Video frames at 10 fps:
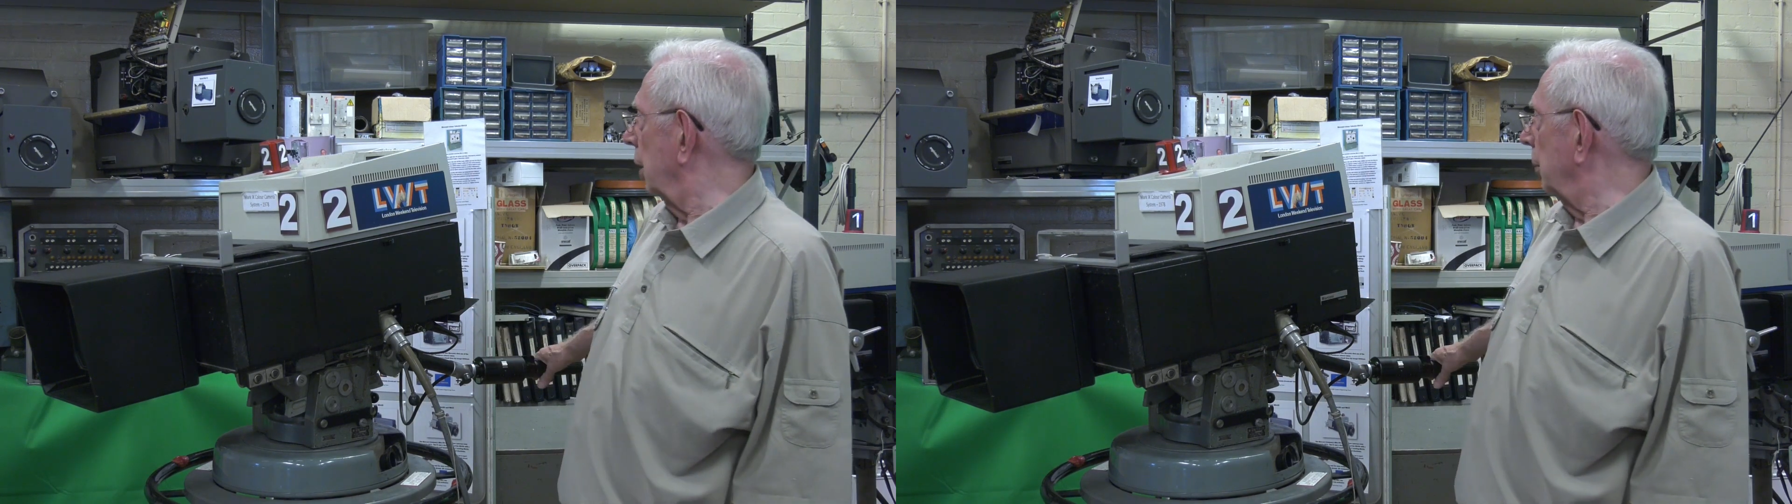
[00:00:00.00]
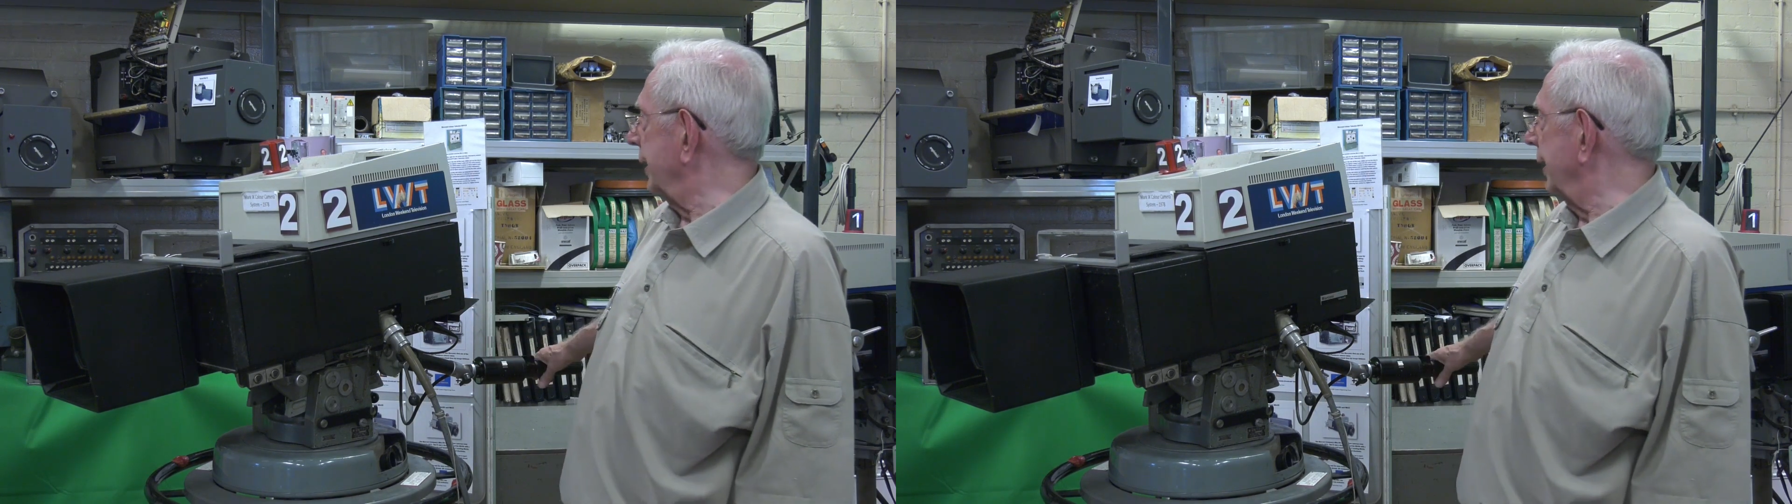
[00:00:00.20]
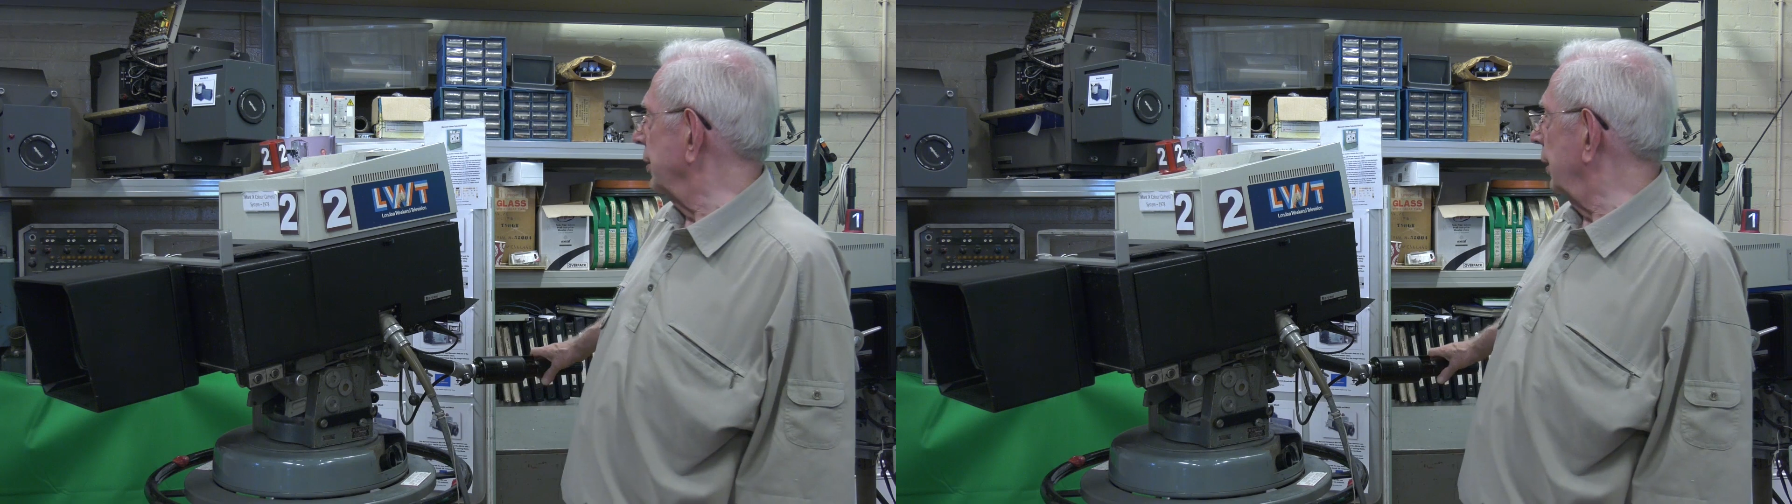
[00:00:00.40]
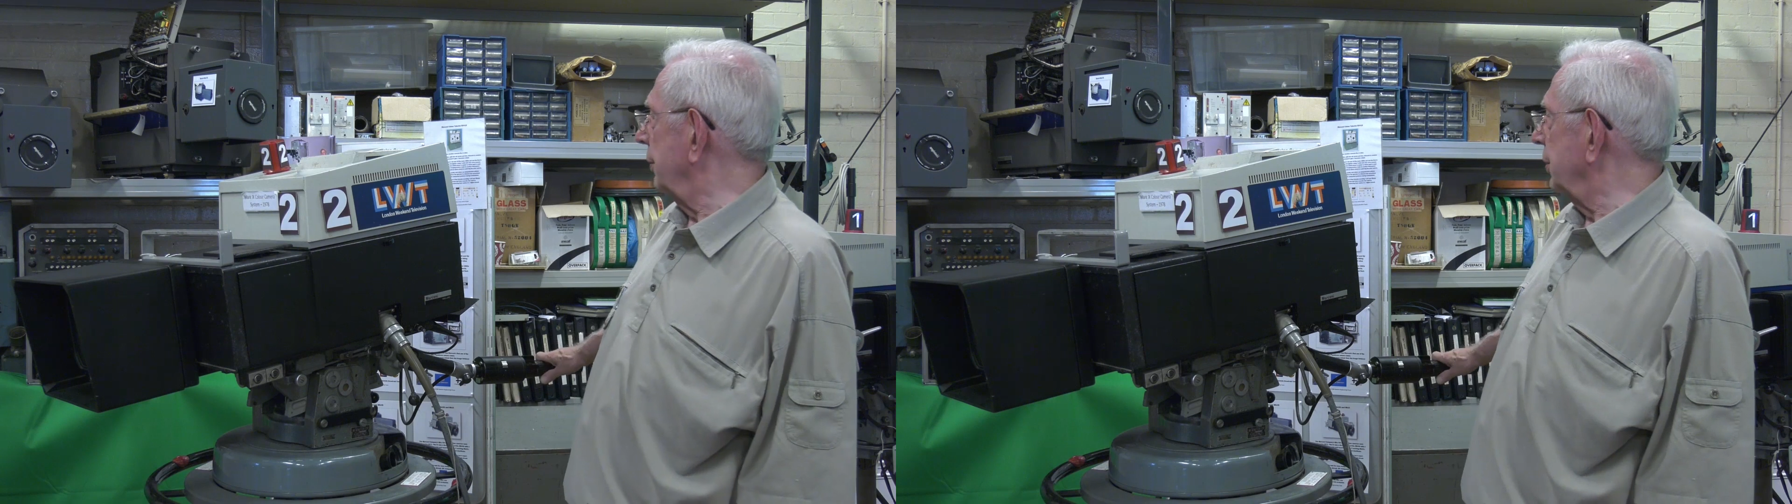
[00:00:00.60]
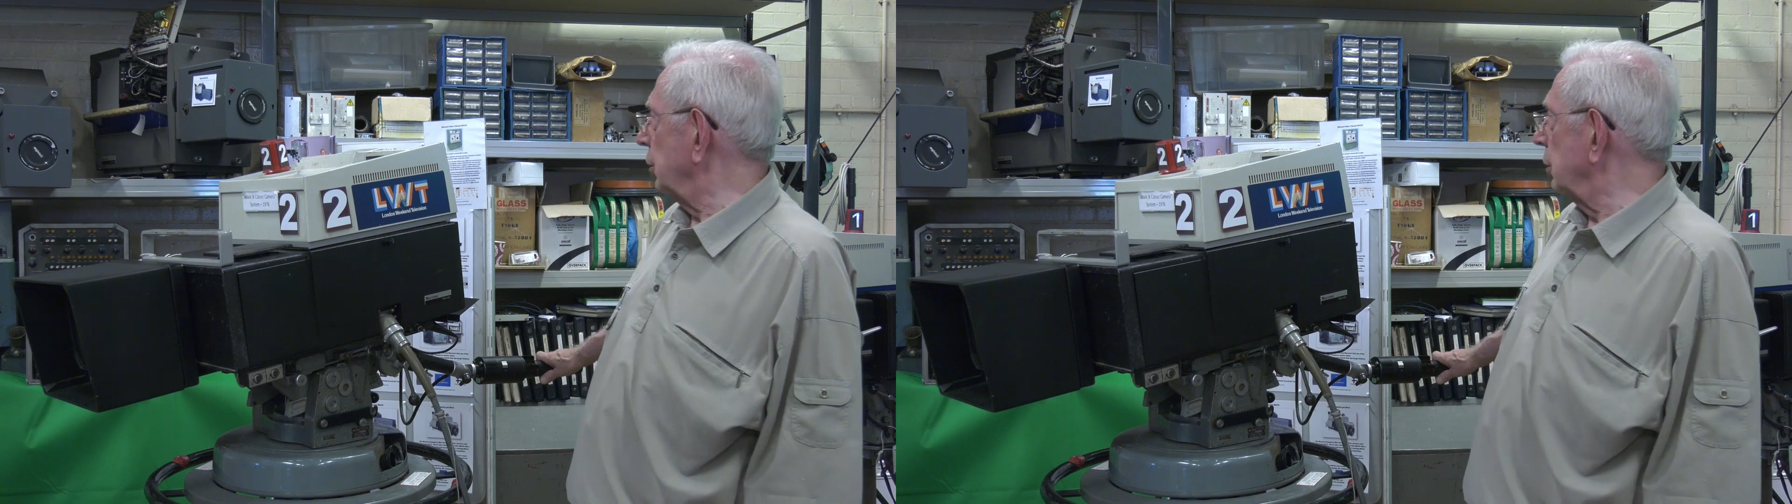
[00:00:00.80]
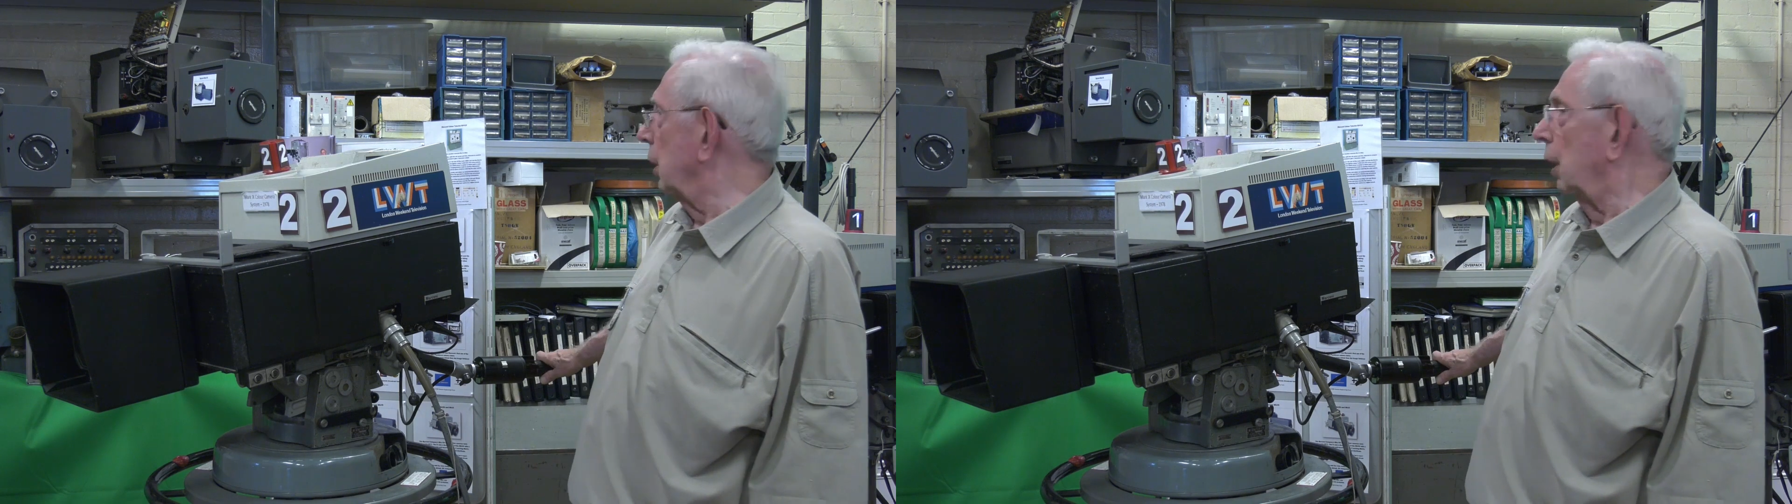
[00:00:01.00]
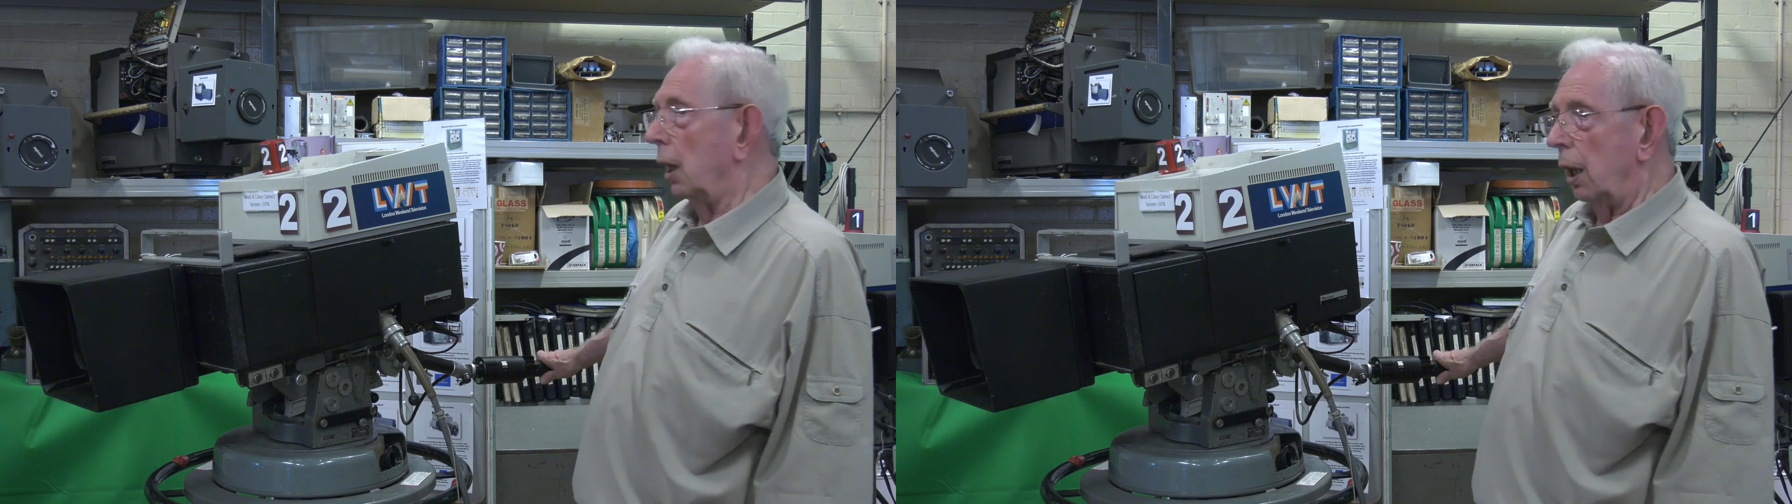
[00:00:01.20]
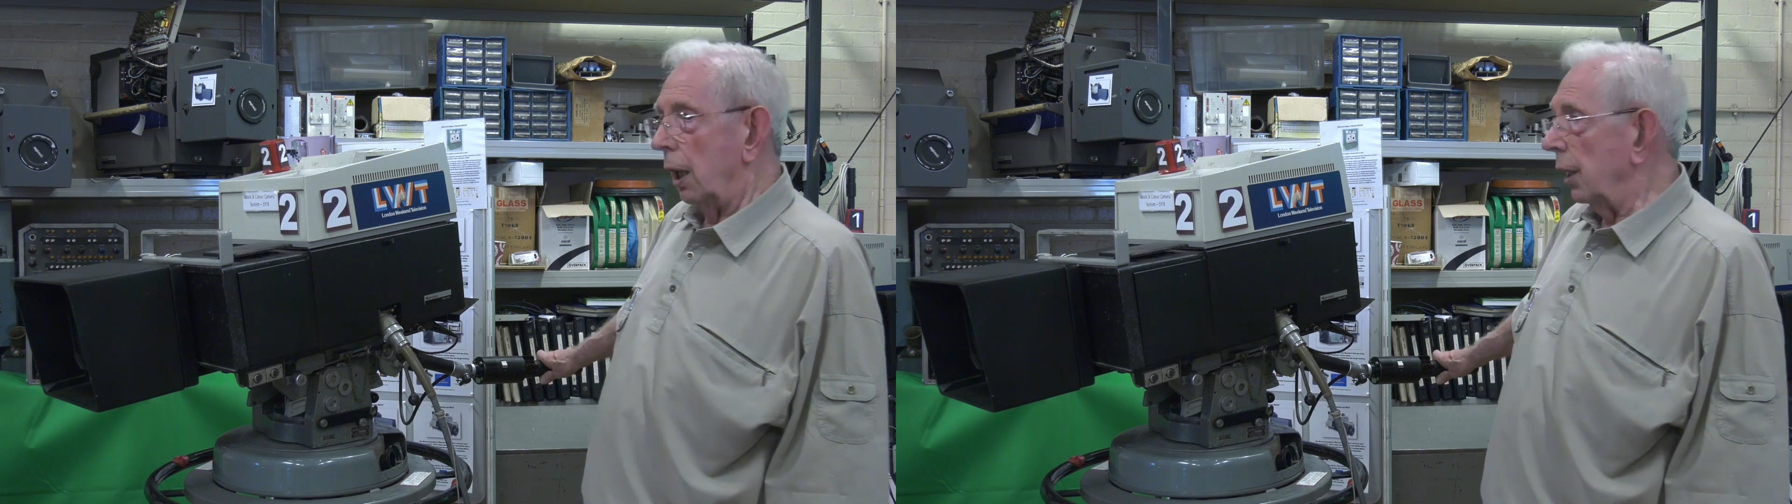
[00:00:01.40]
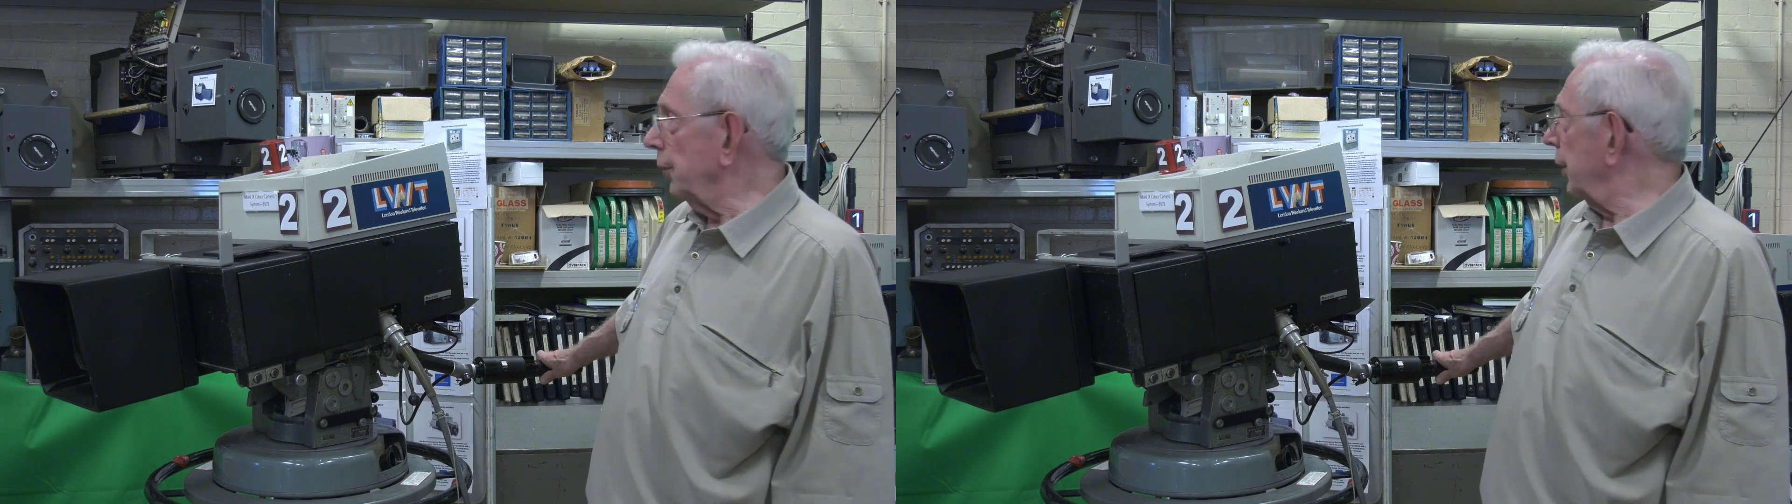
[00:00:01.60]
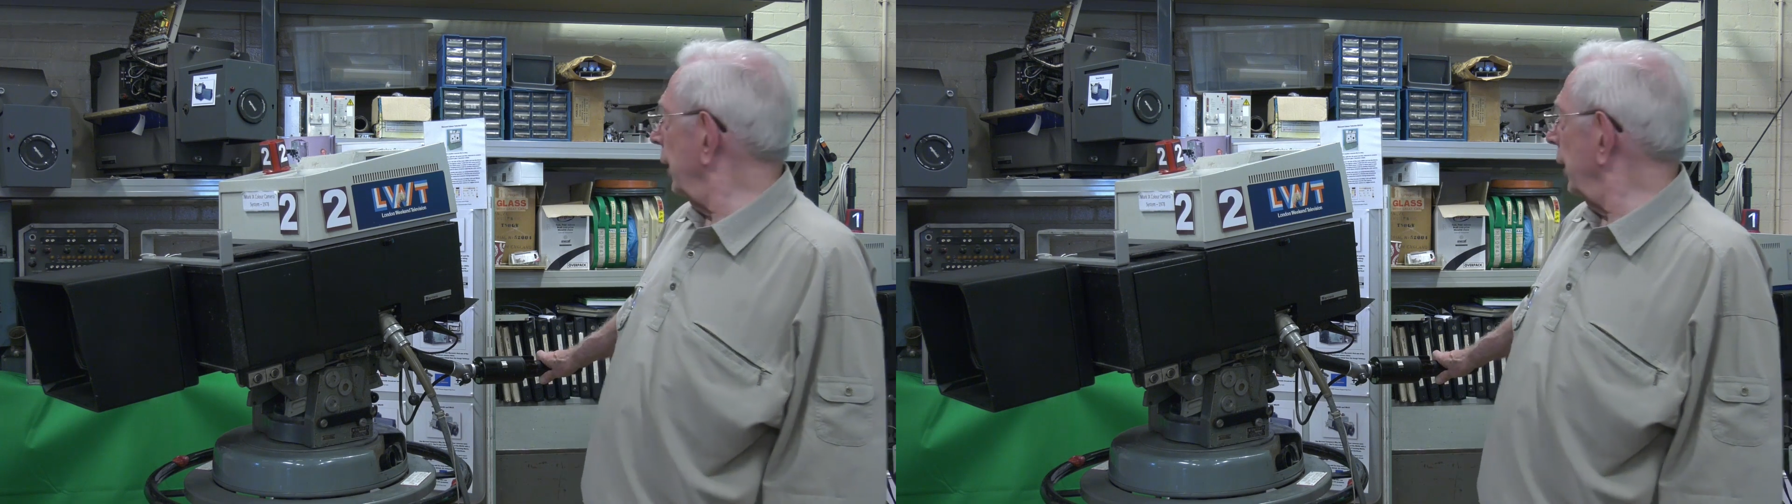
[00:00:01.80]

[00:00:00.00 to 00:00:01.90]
weekend television, and